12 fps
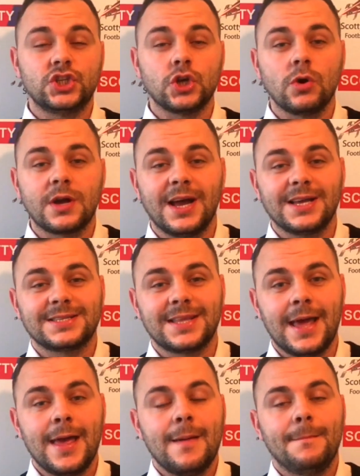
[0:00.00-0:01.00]

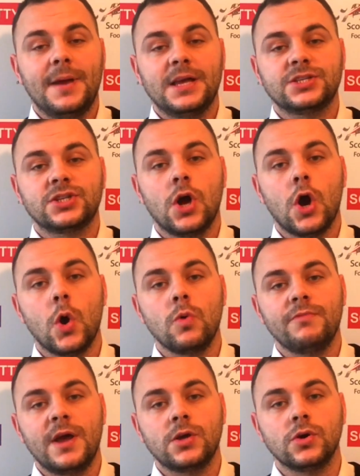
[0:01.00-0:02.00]
Doncaster, best
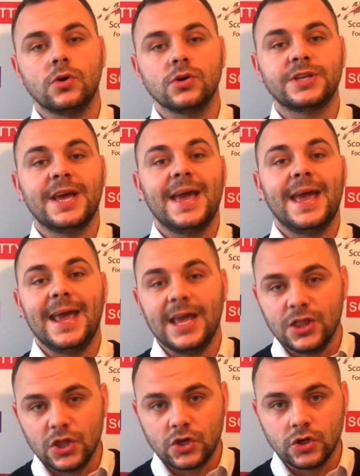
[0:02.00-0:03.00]
home record
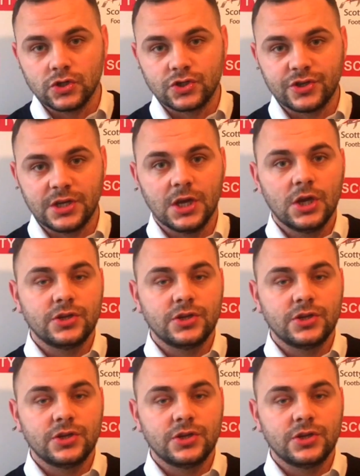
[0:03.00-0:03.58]
in the country.